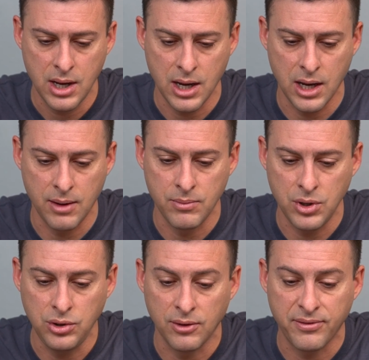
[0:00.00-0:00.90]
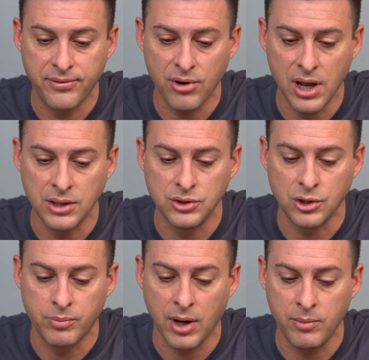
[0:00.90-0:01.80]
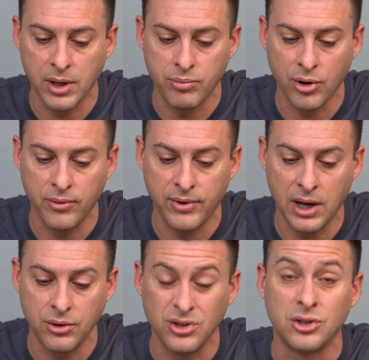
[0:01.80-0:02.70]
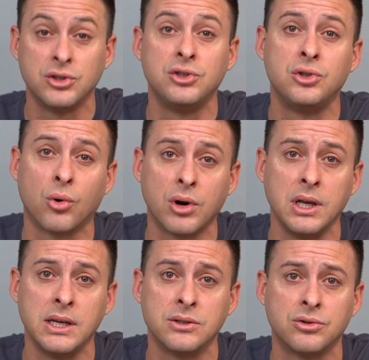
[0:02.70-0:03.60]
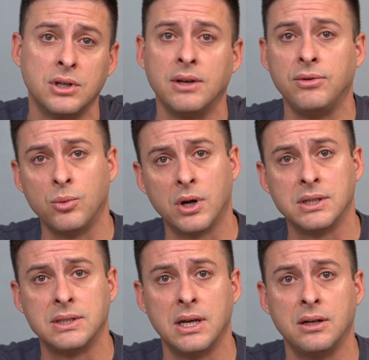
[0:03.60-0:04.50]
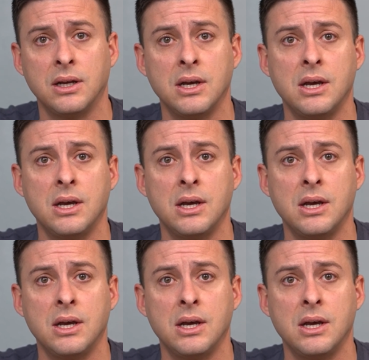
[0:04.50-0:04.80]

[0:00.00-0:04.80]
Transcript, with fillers: Um, your friends, your public profile, your story history, if you want to send